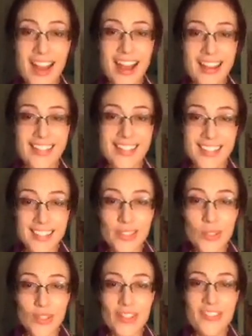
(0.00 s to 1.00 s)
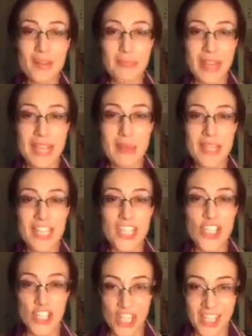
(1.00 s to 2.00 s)
Until the baby
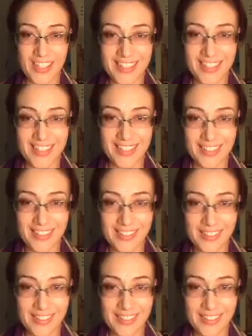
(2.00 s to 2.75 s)
shits.